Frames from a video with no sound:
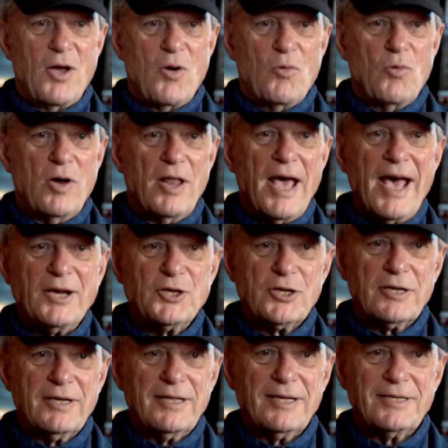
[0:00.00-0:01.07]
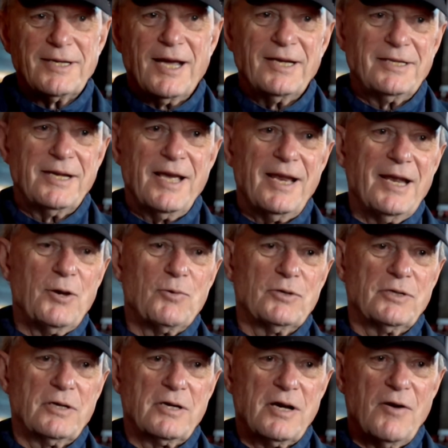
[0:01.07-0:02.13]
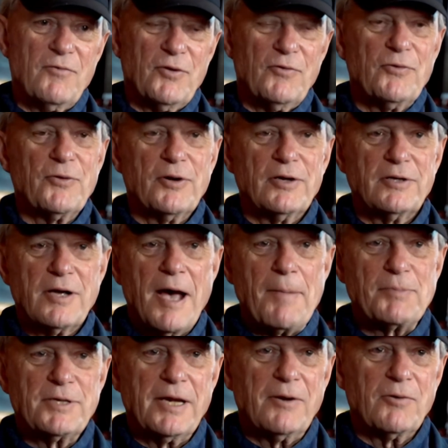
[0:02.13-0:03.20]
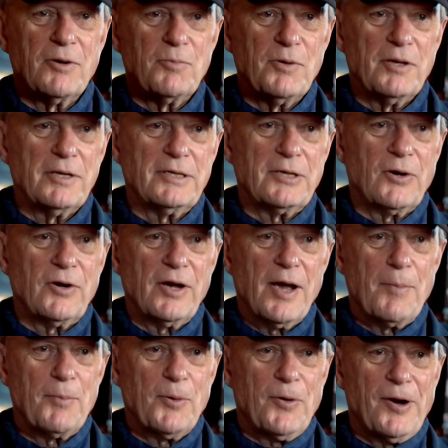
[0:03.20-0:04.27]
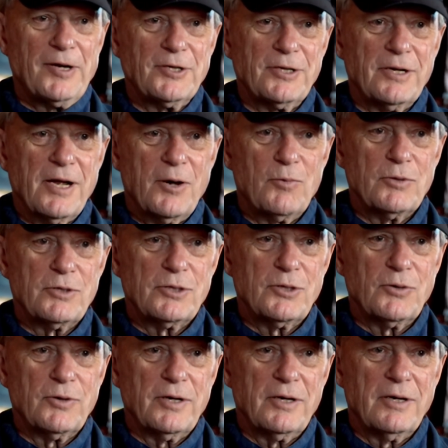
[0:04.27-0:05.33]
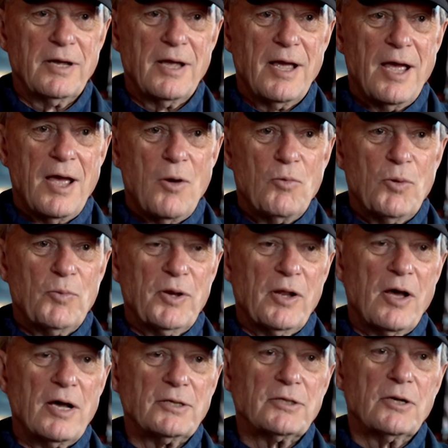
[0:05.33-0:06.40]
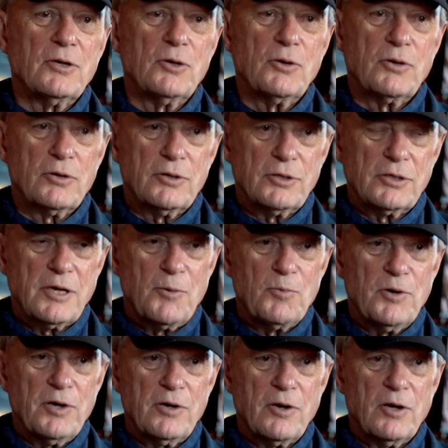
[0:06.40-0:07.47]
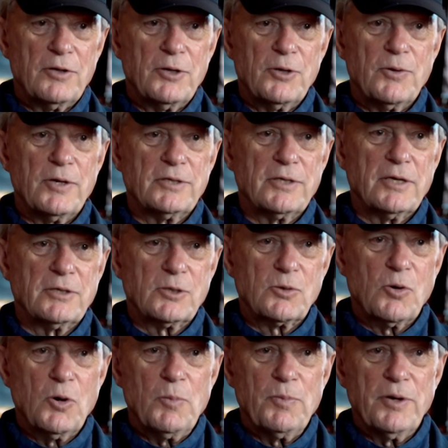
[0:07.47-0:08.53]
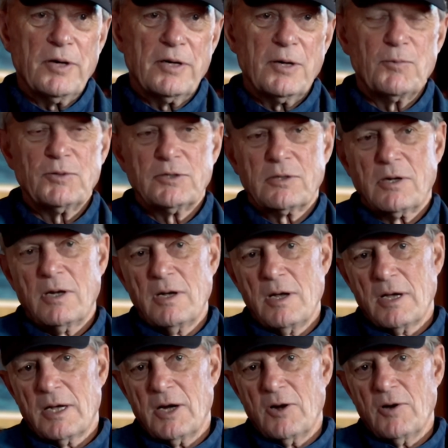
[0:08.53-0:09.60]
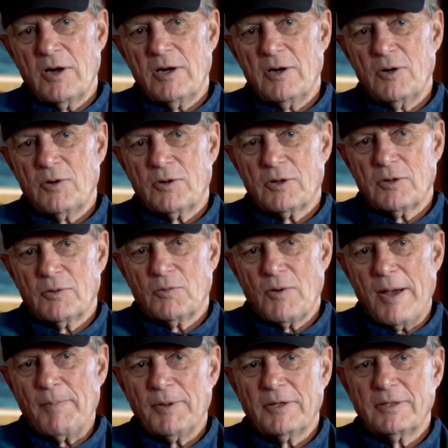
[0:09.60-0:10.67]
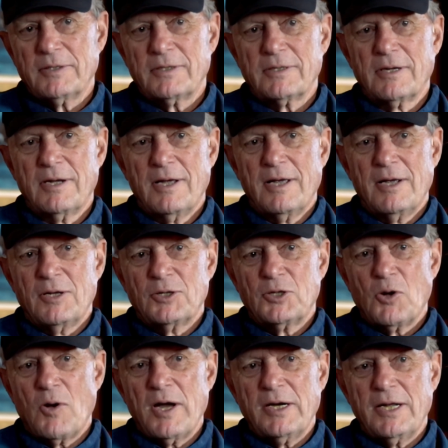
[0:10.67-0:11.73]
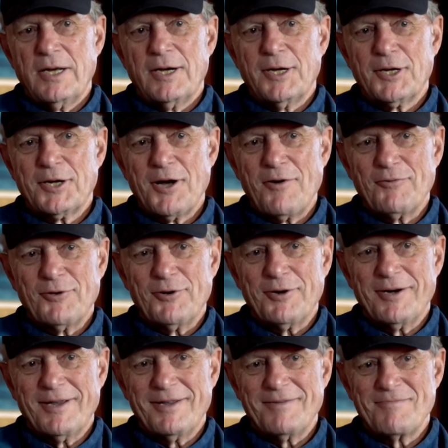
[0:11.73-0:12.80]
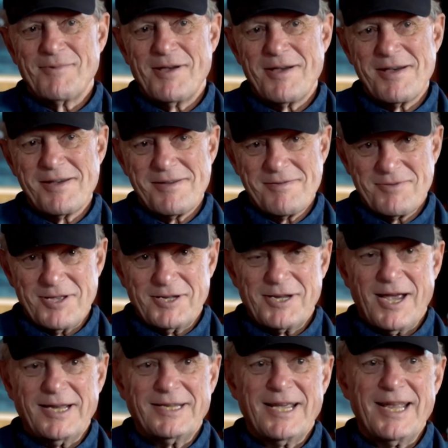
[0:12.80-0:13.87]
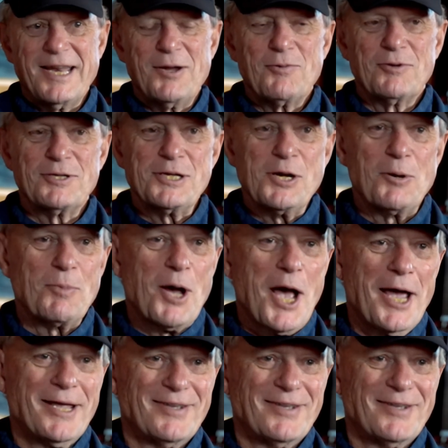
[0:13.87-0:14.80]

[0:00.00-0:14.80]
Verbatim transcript: Well, actually, the Titanic was a cover for a top secret military operation I was doing when we lost a nuclear submarine called the USS Scorpion. It was carrying nuclear weapons, so I needed a cover, and the Titanic was nearby.